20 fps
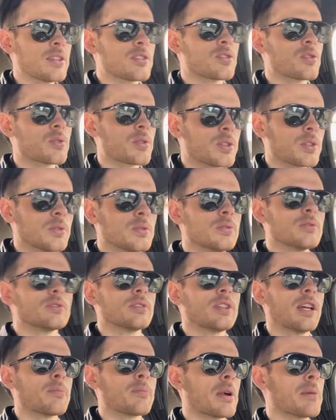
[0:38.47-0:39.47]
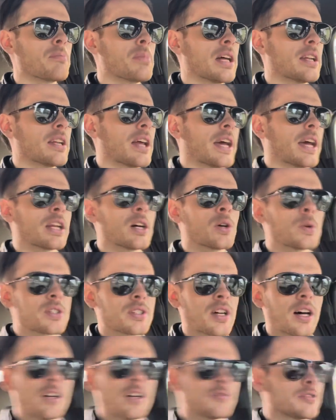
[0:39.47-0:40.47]
true, and my butt dyno is
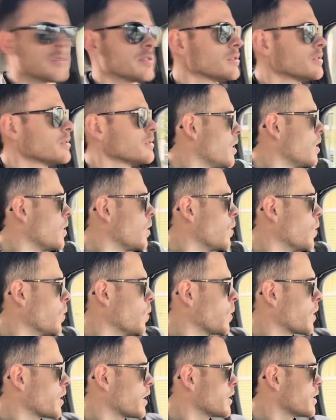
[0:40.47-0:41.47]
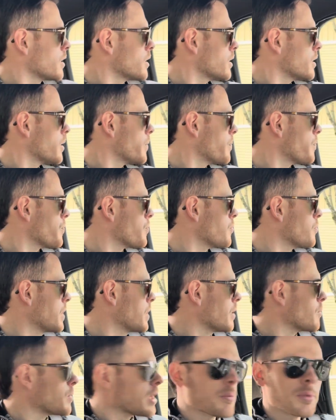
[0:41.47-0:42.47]
off. Or
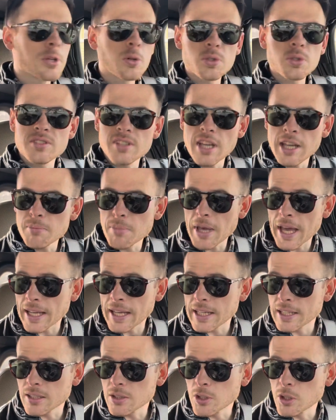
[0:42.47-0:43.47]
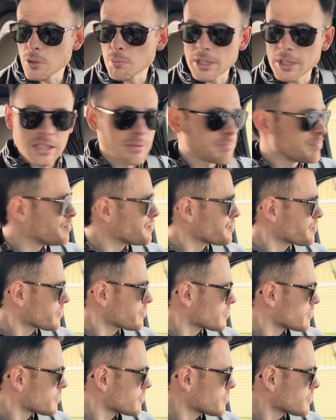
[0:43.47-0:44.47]
BMW was sandbagging a little bit,
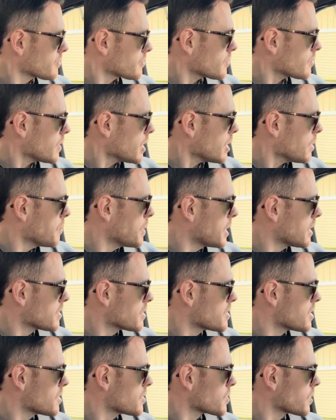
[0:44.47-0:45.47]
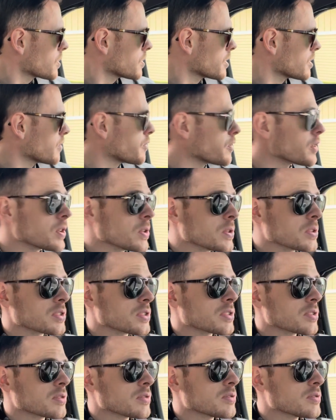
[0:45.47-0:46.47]
because this certainly
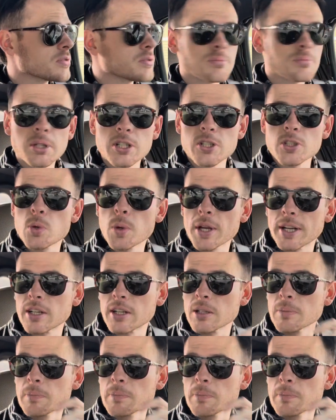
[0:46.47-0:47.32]
feels much quicker.